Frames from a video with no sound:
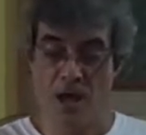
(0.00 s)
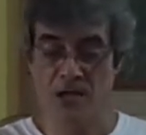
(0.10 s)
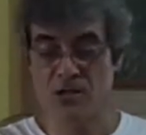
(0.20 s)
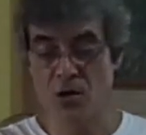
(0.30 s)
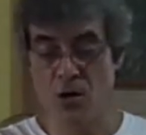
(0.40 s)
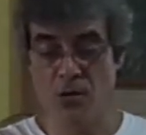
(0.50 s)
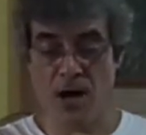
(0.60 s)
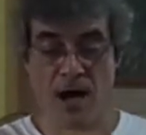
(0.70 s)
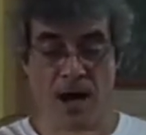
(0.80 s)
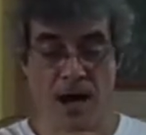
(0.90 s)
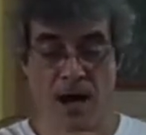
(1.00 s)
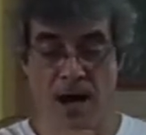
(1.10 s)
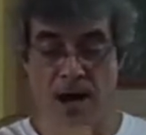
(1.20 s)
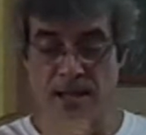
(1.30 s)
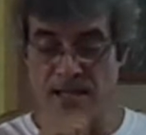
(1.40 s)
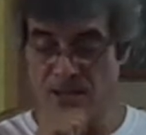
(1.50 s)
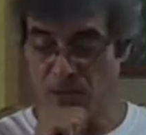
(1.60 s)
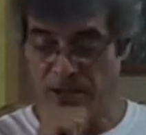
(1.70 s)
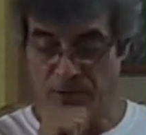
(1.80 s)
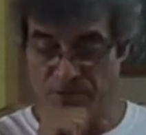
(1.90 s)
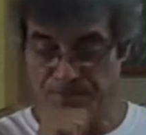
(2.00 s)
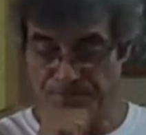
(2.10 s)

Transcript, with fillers: So uh, let's see what else.